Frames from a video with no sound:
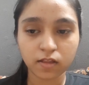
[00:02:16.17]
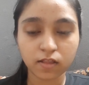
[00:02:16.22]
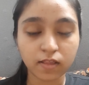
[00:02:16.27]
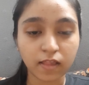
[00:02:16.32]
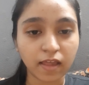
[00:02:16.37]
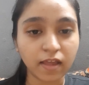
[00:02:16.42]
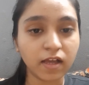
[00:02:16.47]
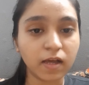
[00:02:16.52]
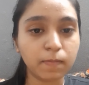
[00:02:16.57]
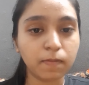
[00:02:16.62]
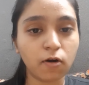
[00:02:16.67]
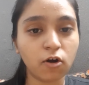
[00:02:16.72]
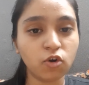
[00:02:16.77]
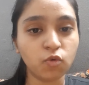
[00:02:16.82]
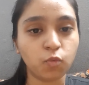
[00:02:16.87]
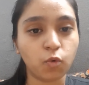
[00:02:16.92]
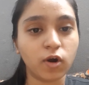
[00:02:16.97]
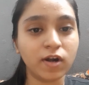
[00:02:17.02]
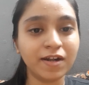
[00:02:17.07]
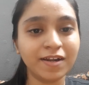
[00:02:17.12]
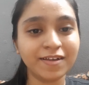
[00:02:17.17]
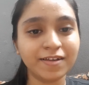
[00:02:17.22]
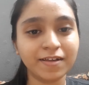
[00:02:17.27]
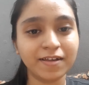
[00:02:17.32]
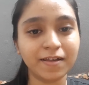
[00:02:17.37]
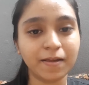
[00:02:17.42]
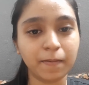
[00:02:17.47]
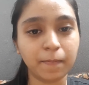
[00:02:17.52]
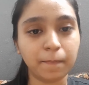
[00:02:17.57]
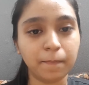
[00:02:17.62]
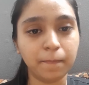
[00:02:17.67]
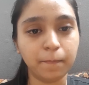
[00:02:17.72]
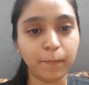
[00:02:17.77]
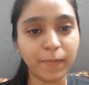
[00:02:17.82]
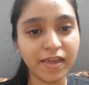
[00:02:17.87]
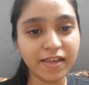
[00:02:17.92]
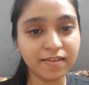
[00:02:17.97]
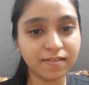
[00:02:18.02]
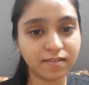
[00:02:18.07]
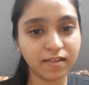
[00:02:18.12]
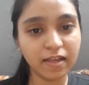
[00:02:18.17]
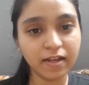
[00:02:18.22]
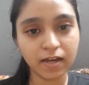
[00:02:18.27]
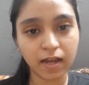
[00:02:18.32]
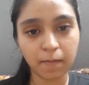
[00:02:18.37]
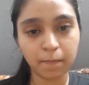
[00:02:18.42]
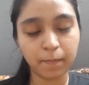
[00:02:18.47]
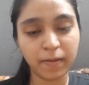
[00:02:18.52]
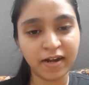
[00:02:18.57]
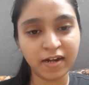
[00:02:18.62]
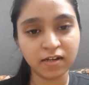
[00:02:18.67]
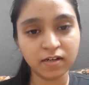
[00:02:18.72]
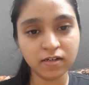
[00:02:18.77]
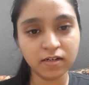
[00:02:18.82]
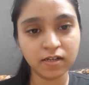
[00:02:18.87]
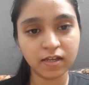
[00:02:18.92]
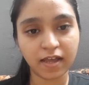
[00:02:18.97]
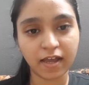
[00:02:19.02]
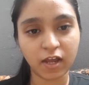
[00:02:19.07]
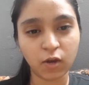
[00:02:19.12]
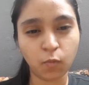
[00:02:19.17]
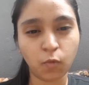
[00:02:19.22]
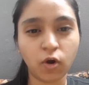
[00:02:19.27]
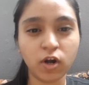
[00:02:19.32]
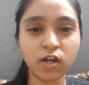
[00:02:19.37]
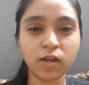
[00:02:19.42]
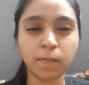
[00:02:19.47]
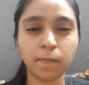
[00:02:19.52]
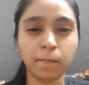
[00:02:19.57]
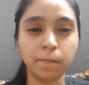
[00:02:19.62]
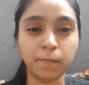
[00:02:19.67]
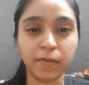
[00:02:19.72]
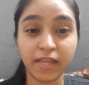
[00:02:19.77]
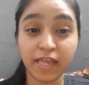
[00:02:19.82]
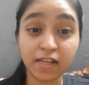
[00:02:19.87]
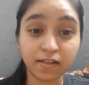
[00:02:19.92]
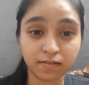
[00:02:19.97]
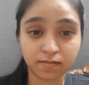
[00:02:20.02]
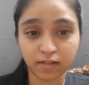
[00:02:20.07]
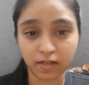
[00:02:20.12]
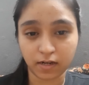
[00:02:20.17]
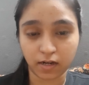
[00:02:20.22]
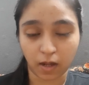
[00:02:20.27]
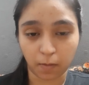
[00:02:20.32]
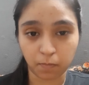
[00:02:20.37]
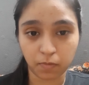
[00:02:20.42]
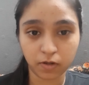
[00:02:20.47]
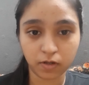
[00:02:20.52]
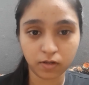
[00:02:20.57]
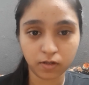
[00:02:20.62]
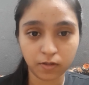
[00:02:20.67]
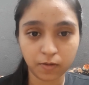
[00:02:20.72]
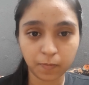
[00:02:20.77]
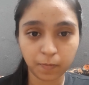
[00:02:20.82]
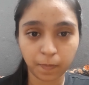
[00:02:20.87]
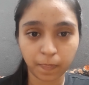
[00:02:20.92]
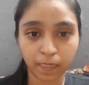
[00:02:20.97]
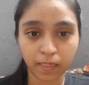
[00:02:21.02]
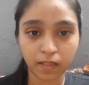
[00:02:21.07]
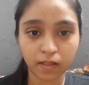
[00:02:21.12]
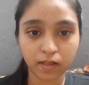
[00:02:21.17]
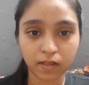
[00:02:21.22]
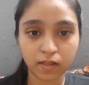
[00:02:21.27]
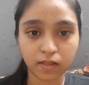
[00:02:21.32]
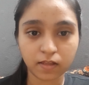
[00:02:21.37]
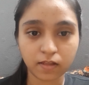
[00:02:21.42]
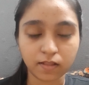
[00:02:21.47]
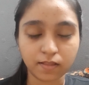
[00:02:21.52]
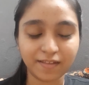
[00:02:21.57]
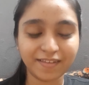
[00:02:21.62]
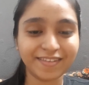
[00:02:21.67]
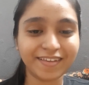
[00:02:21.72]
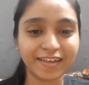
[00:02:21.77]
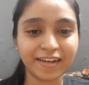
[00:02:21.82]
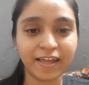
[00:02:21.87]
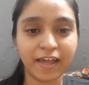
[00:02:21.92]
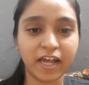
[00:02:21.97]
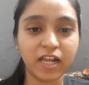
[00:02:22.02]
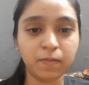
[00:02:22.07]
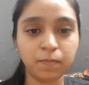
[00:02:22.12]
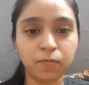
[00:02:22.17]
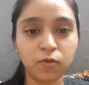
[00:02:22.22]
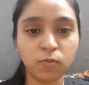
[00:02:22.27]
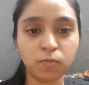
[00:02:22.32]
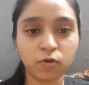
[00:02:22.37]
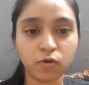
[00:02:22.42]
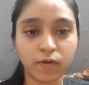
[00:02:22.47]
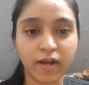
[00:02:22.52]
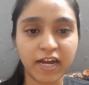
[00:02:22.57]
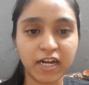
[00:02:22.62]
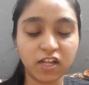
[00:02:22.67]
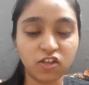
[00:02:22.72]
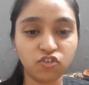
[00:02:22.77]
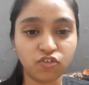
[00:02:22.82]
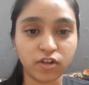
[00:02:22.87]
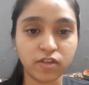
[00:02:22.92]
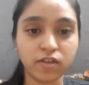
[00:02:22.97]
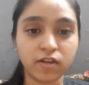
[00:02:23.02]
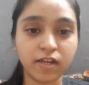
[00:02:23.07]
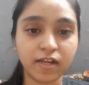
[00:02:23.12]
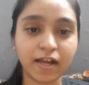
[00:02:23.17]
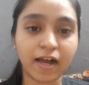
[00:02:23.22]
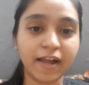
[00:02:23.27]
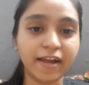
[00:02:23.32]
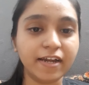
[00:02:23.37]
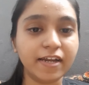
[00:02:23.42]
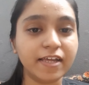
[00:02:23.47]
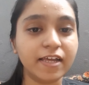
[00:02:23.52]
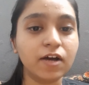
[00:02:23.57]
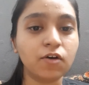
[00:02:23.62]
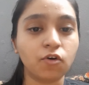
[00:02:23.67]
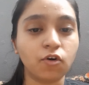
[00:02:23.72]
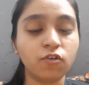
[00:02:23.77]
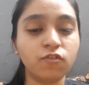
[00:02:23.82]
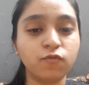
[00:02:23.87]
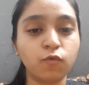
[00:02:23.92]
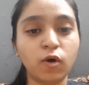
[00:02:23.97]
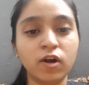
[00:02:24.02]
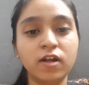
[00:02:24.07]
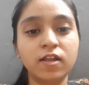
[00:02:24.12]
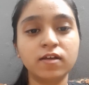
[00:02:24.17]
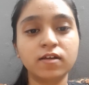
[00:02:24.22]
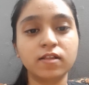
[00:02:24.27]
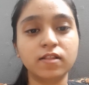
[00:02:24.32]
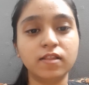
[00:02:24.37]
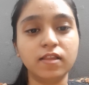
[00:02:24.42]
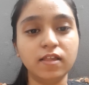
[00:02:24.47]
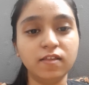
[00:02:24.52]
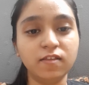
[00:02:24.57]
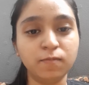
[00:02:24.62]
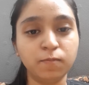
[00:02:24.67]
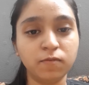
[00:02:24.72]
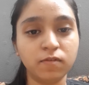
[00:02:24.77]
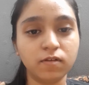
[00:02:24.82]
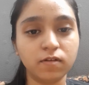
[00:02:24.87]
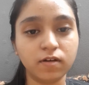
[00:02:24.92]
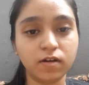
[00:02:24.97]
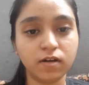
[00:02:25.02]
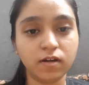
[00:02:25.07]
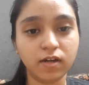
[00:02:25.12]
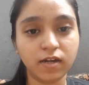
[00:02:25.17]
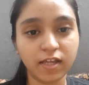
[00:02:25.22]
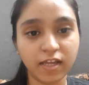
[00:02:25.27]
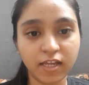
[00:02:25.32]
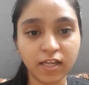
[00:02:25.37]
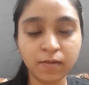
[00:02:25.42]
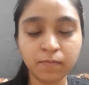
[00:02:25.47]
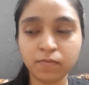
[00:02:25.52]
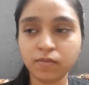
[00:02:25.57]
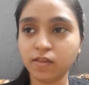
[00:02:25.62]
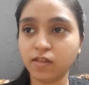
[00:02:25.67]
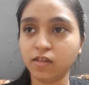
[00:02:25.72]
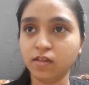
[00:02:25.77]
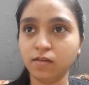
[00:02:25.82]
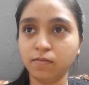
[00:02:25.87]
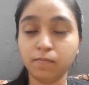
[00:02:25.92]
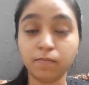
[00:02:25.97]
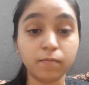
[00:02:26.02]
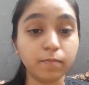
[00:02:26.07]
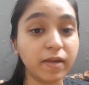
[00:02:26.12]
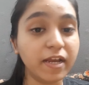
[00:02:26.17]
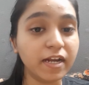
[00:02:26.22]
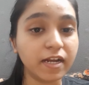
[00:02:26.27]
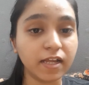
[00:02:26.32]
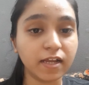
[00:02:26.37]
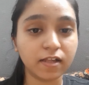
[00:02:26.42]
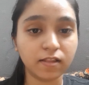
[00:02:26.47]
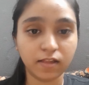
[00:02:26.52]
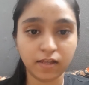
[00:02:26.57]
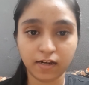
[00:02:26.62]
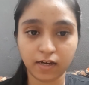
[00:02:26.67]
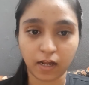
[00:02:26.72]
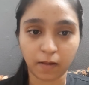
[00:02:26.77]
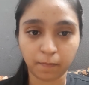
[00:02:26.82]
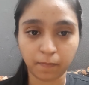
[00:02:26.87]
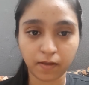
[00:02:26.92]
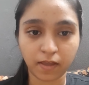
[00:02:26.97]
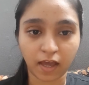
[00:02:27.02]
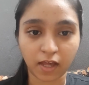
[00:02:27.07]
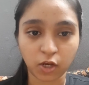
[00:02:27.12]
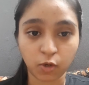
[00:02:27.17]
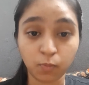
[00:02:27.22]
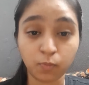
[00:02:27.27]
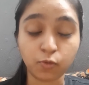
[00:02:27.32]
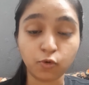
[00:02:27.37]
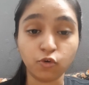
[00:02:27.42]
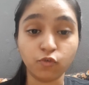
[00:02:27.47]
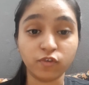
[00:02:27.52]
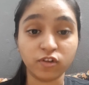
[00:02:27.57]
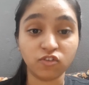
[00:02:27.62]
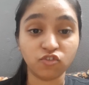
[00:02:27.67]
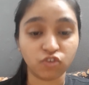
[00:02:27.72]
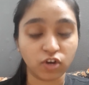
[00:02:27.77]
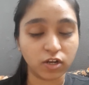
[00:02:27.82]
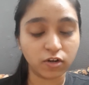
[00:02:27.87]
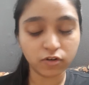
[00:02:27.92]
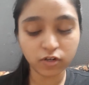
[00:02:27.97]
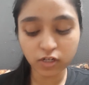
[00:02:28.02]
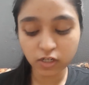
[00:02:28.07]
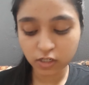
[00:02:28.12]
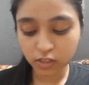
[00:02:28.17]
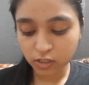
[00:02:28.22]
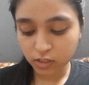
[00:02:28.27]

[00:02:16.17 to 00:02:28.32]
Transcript: Think about what makes the club better and what breaks the club. This can help you provide a generic idea of what the team, the meeting and the club can improve in general.